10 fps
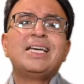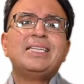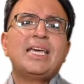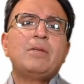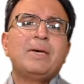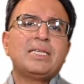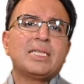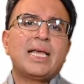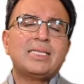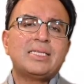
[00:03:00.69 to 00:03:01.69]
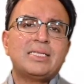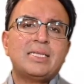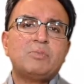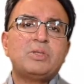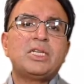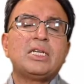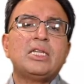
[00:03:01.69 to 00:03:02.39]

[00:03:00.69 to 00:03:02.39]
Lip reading: database licenses, particularly the